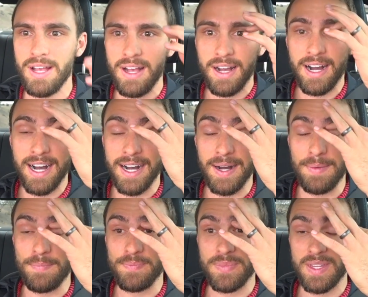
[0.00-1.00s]

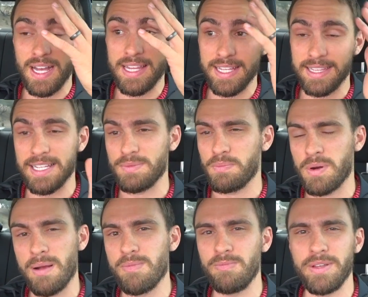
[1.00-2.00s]
I think that's
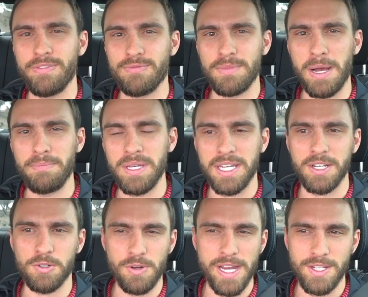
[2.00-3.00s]
probably from not being
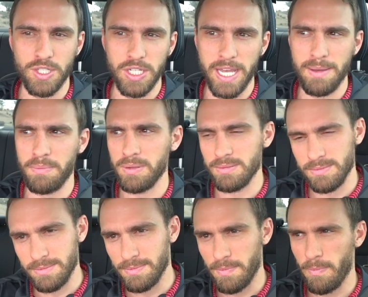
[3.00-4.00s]
in great shape,
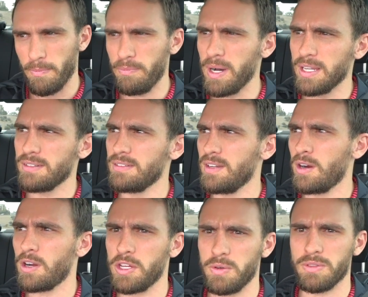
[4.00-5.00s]
but
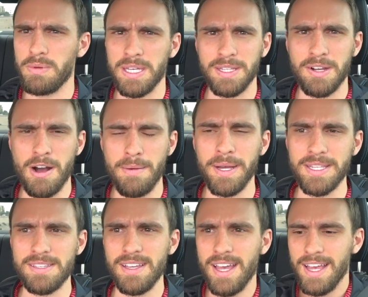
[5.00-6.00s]
argue with me in the
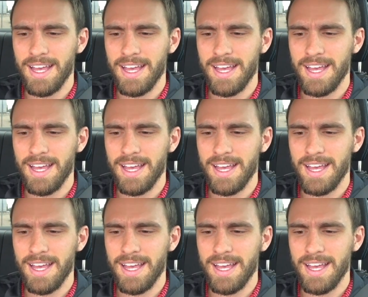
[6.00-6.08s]
comments.